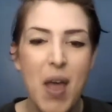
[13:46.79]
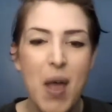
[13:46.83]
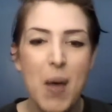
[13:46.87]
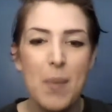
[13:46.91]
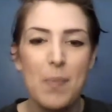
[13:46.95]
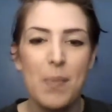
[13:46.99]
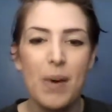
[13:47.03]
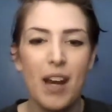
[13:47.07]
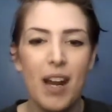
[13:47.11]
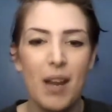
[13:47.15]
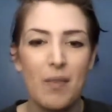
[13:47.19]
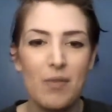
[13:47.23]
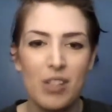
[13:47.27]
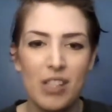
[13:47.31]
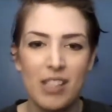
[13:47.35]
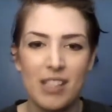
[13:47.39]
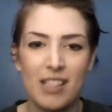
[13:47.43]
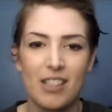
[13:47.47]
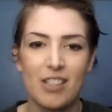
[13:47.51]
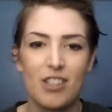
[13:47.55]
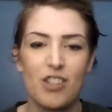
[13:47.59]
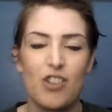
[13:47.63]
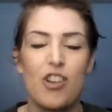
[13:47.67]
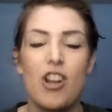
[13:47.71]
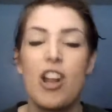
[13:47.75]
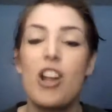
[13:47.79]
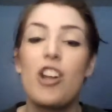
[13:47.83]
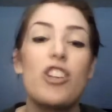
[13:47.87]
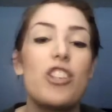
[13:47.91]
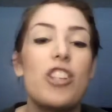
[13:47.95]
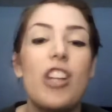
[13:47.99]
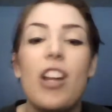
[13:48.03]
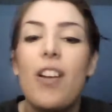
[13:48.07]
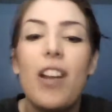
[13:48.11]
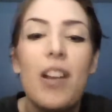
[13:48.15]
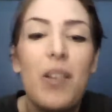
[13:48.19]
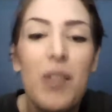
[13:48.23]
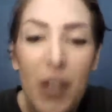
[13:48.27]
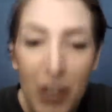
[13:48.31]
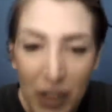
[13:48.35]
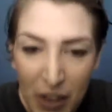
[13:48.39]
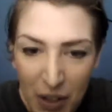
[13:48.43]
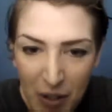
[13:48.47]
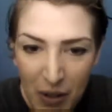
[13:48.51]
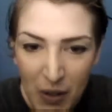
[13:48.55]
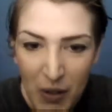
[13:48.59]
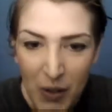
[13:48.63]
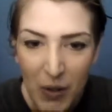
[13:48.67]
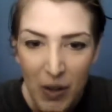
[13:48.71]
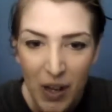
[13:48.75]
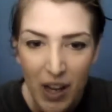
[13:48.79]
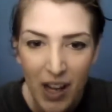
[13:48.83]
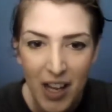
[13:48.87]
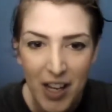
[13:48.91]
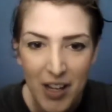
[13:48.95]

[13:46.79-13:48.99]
but I'm just sharing with you